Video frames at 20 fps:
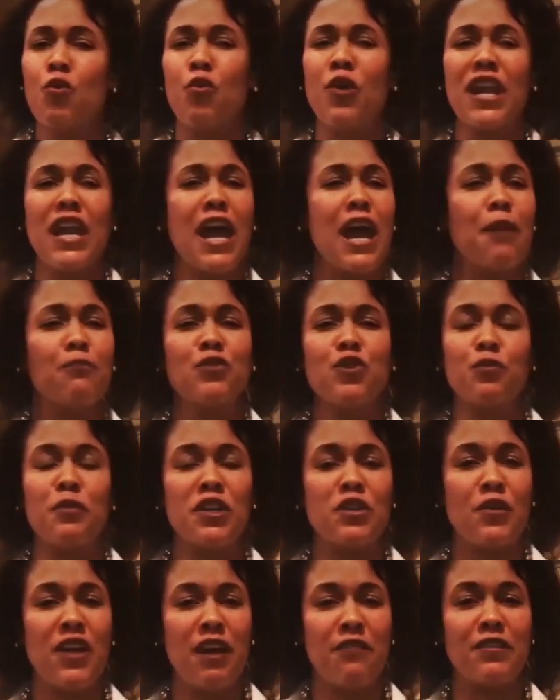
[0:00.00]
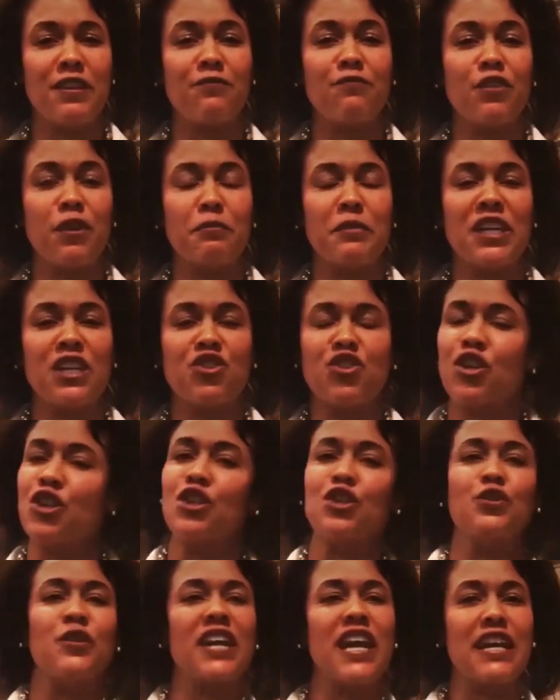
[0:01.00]
What happens when you have
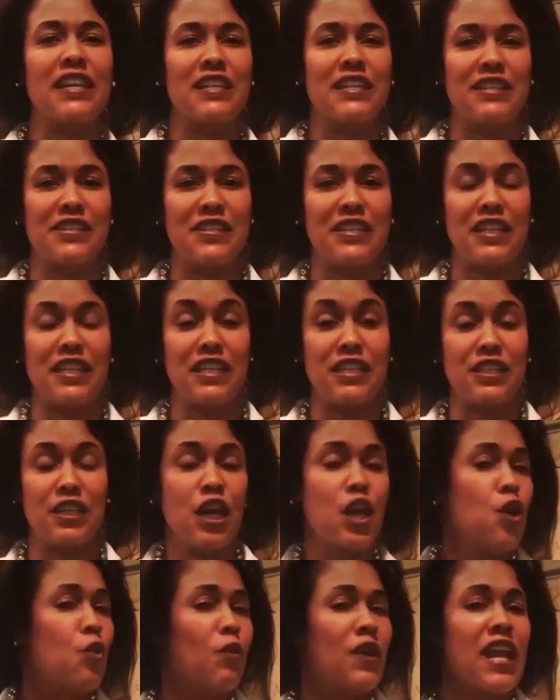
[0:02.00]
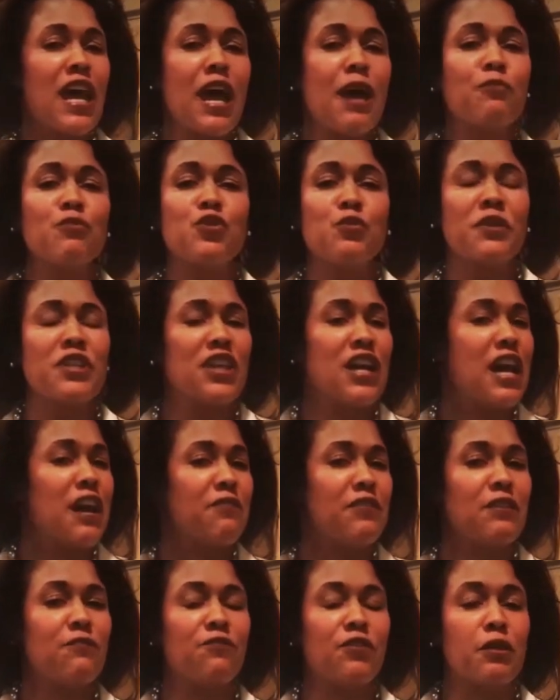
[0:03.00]
inflammation? You get disease. What happens when you
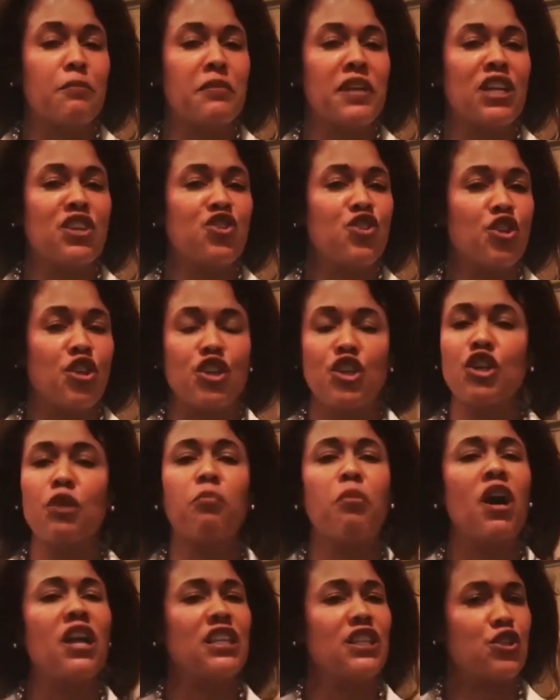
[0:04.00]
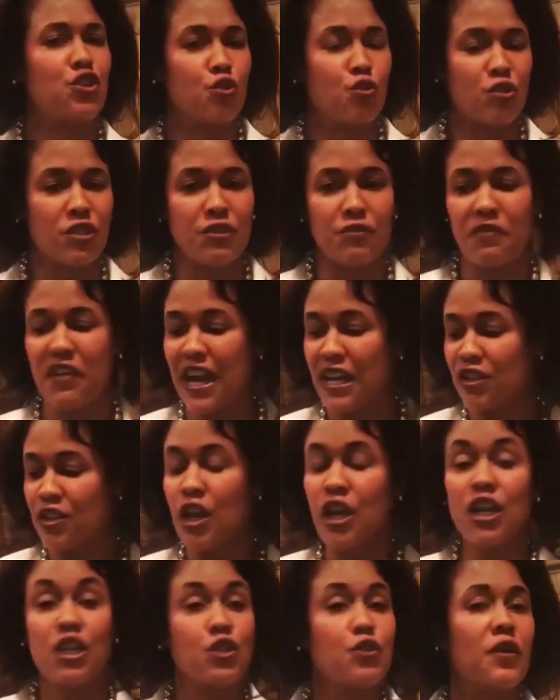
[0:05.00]
have inflammation? Your body stores fat.
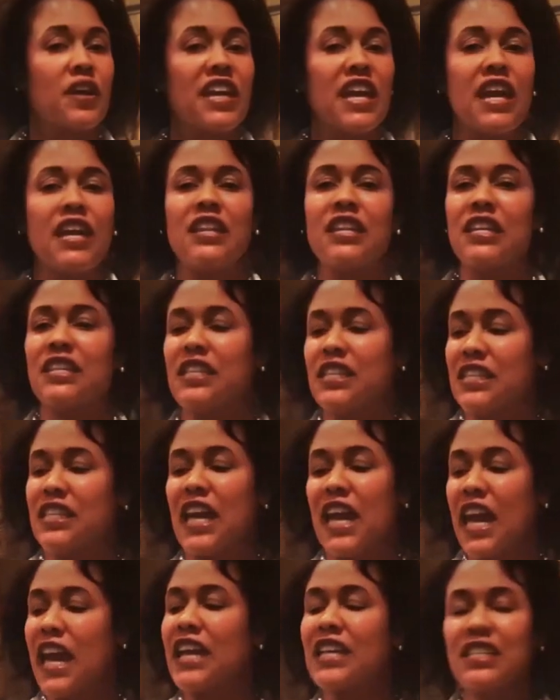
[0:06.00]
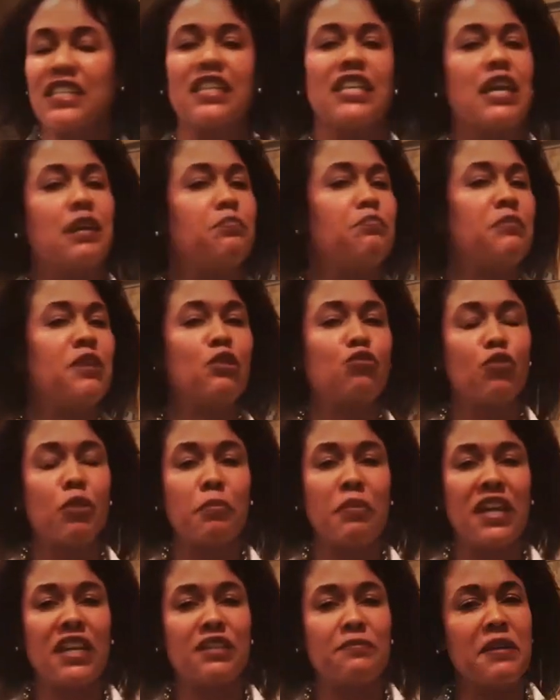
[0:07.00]
So again, this is an excellent meal
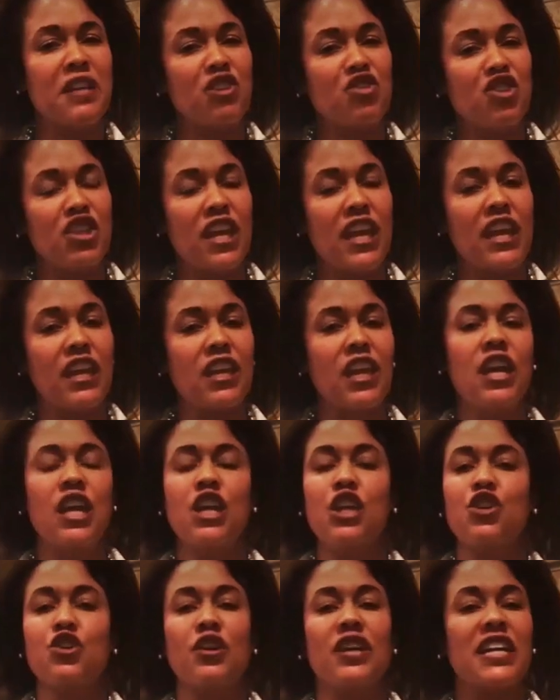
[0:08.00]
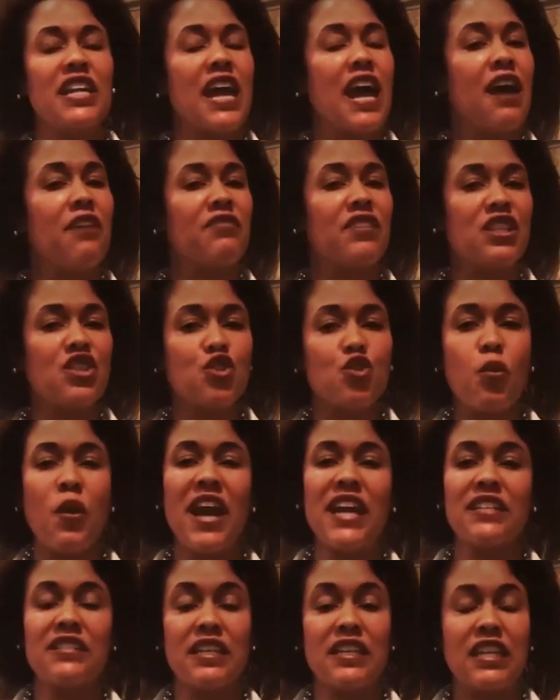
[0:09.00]
replacement shake. You can have this
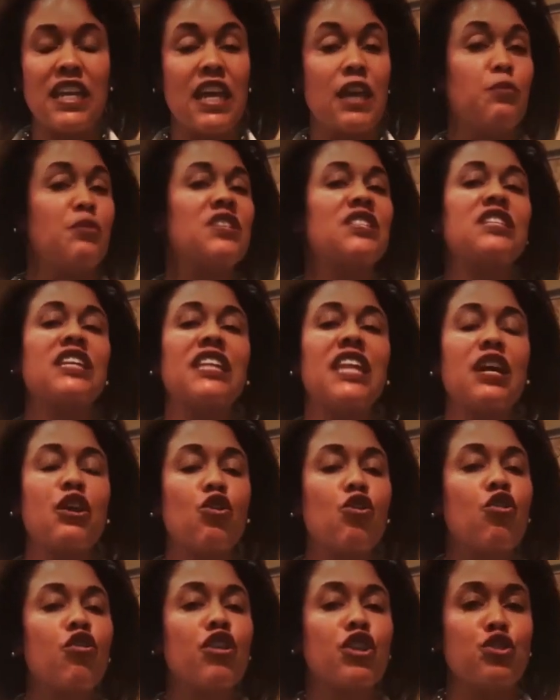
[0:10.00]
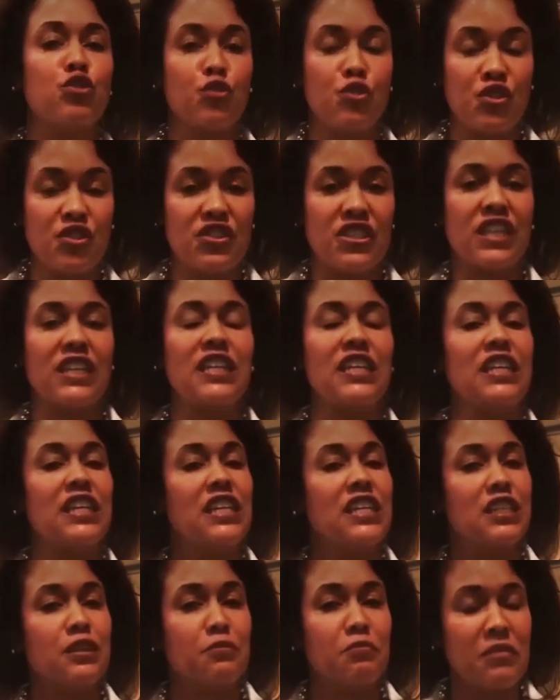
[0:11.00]
twice a day. We still encourage you to still
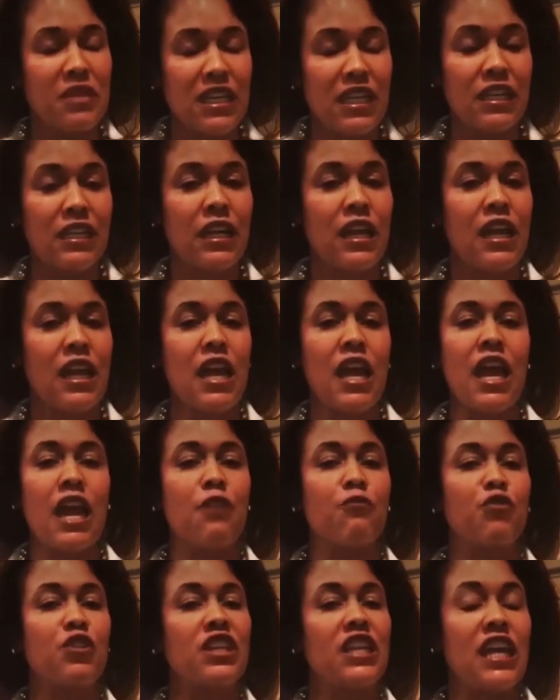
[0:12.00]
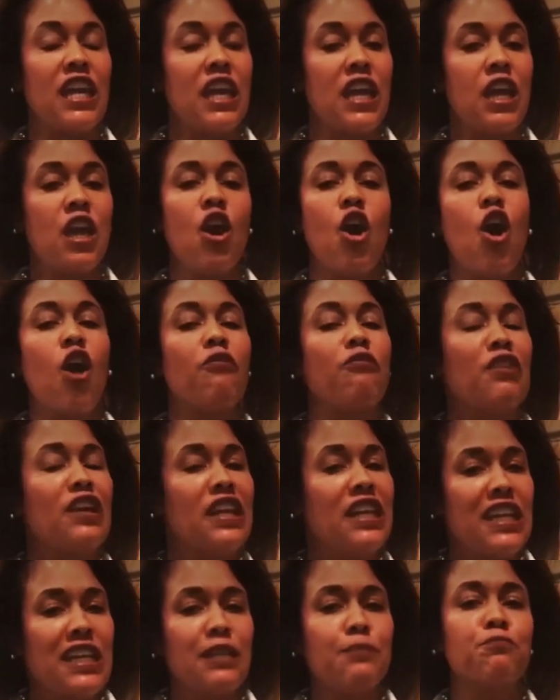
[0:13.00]
eat a meal every day of
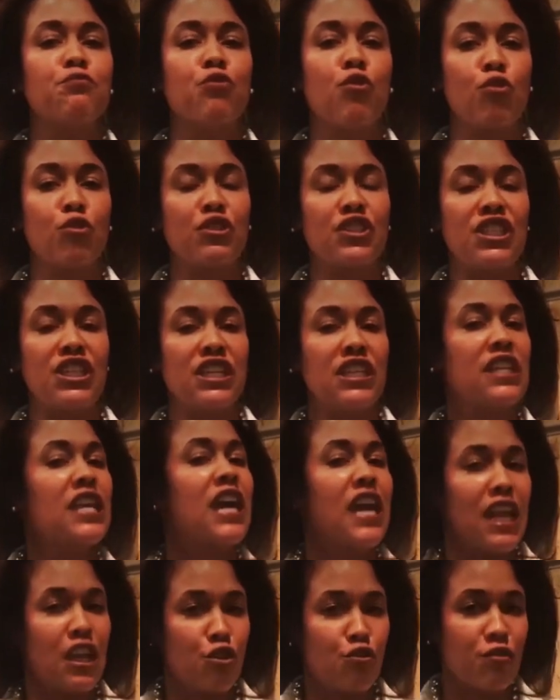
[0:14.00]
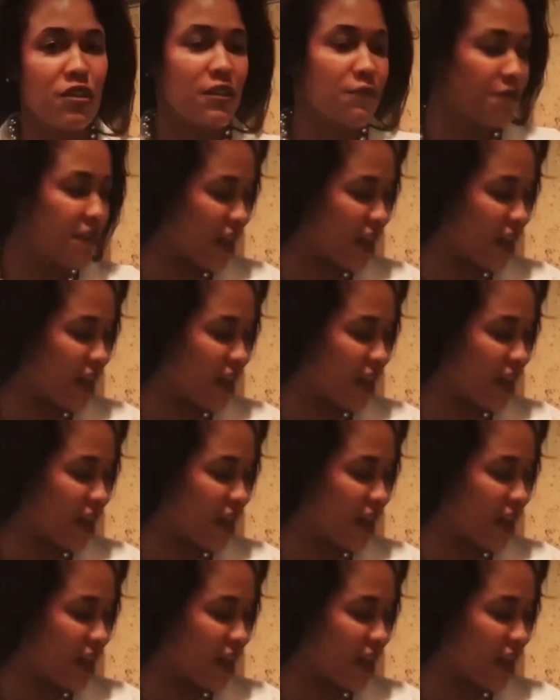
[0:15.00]
lean protein and green